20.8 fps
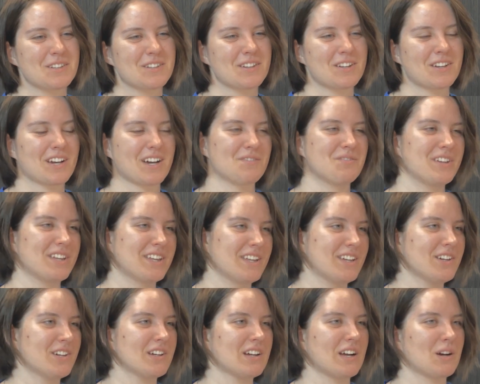coming
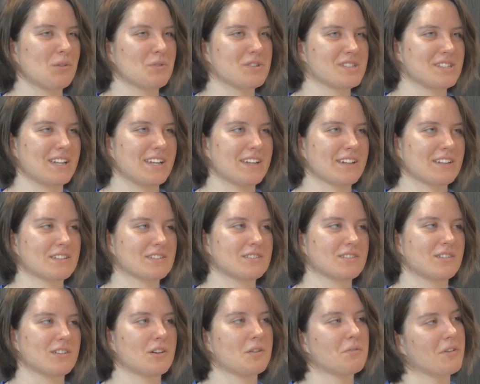here I was like,
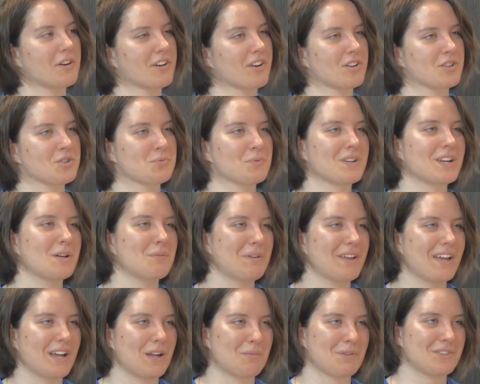oh my gosh, will I be
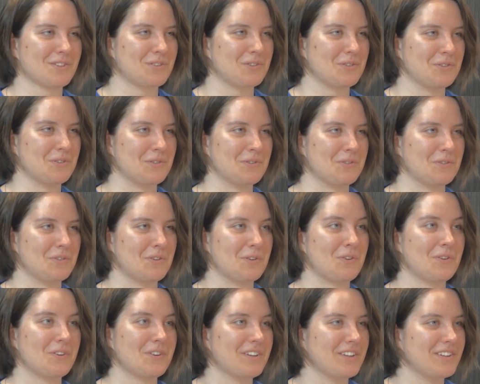able to
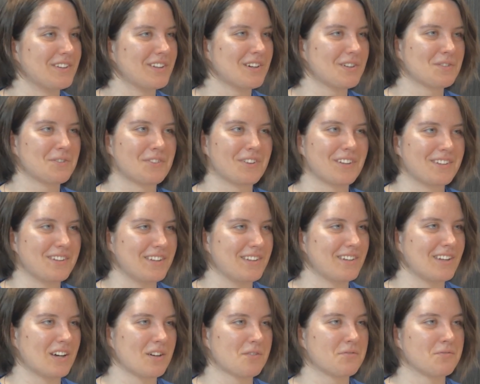learn enough, study
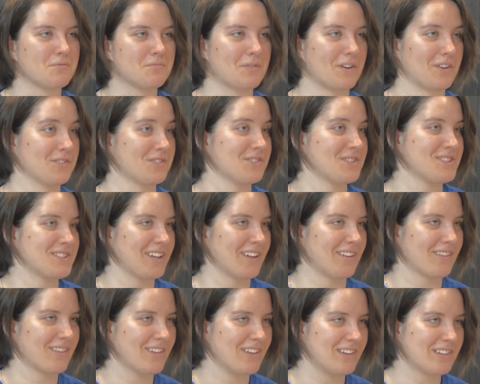enough,
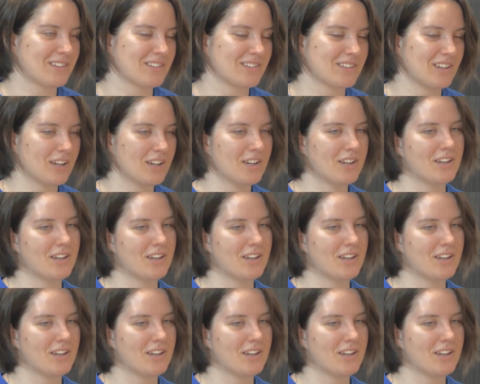understand things?